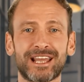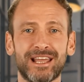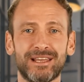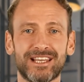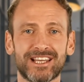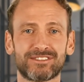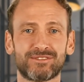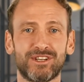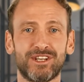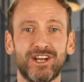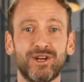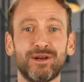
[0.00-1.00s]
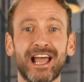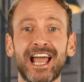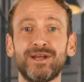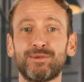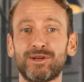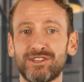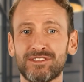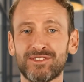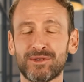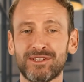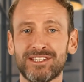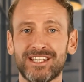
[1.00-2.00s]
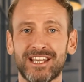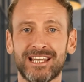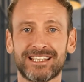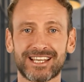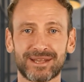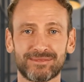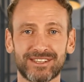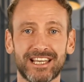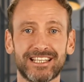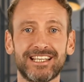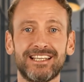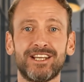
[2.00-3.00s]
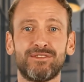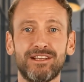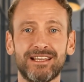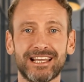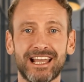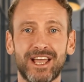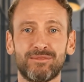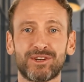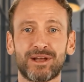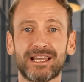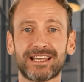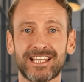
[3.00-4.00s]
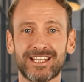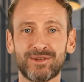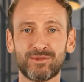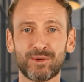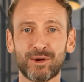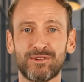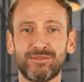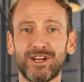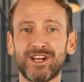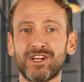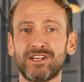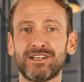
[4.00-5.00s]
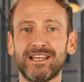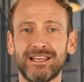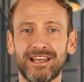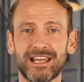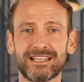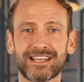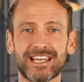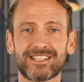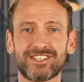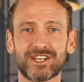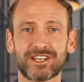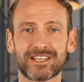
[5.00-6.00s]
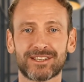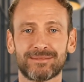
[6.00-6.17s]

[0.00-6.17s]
In this video, I want to focus on the steps necessary to calculate this important measure. Let's get started.